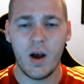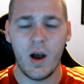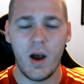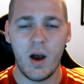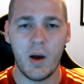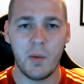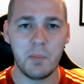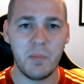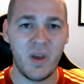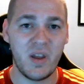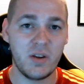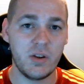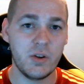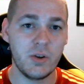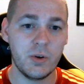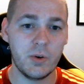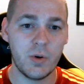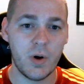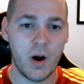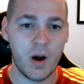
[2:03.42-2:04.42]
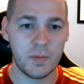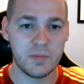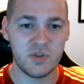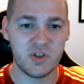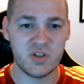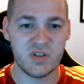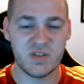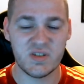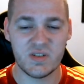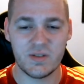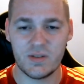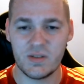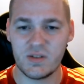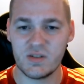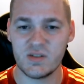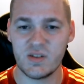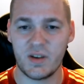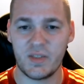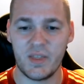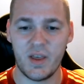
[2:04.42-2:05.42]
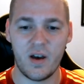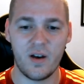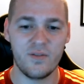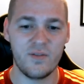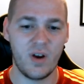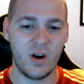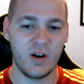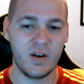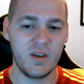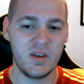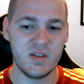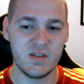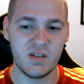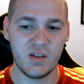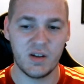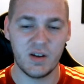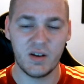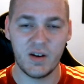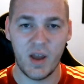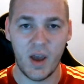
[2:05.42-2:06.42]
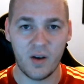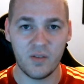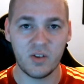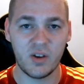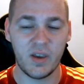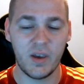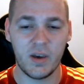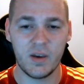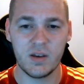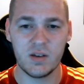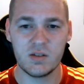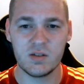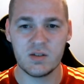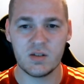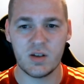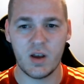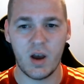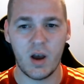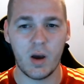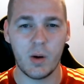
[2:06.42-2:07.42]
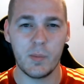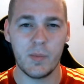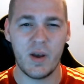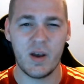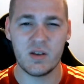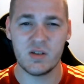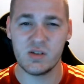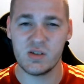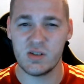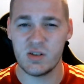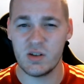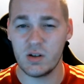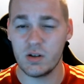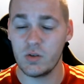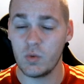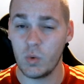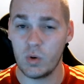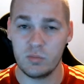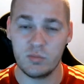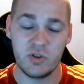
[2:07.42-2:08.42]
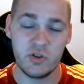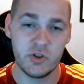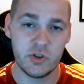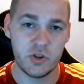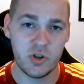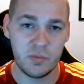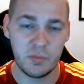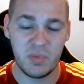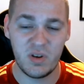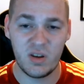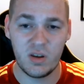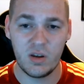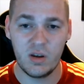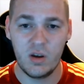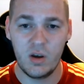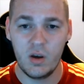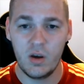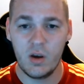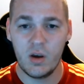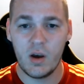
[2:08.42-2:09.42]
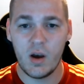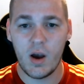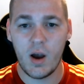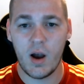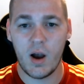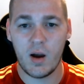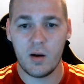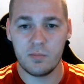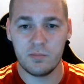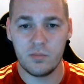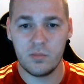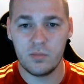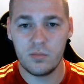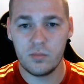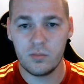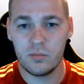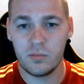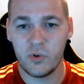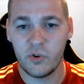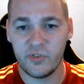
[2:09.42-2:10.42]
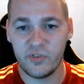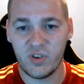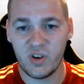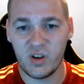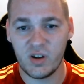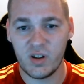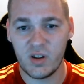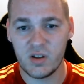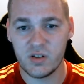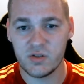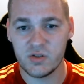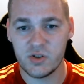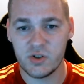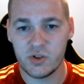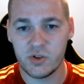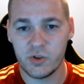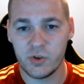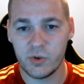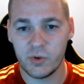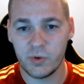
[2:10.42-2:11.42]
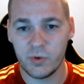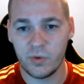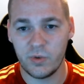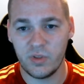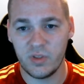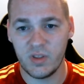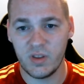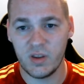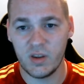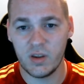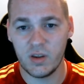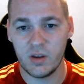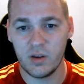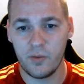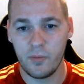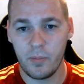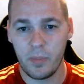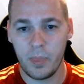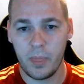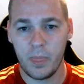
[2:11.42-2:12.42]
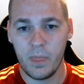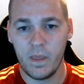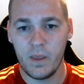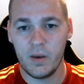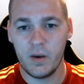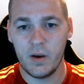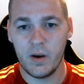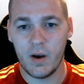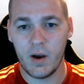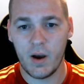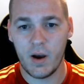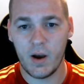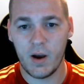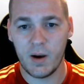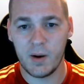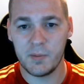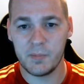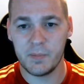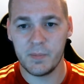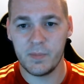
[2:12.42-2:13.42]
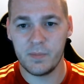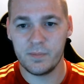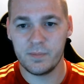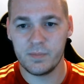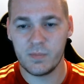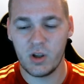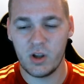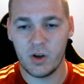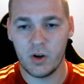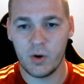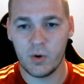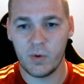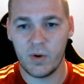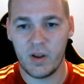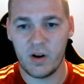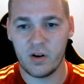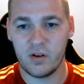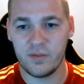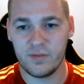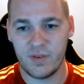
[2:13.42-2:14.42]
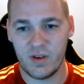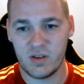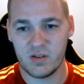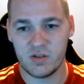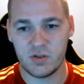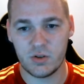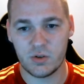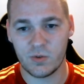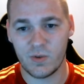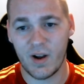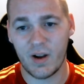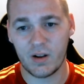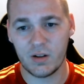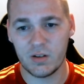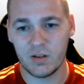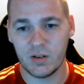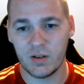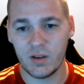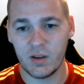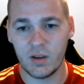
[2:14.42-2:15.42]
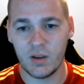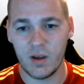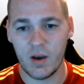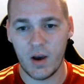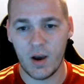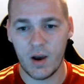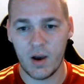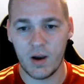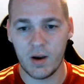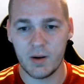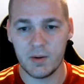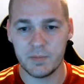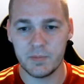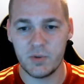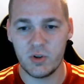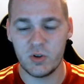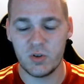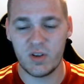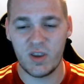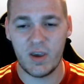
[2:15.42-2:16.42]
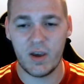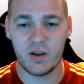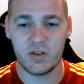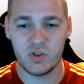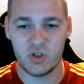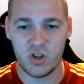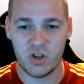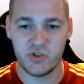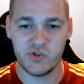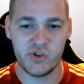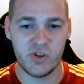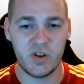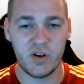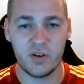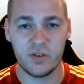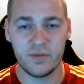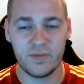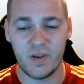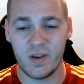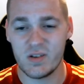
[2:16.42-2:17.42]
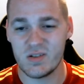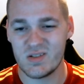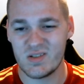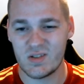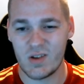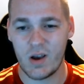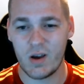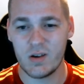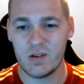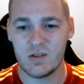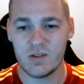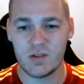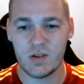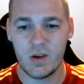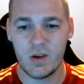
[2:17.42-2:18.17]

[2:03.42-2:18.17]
Menu options and things like that, very easy to navigate, as it normally should be. Moving into the interface directly, you can change the interface size,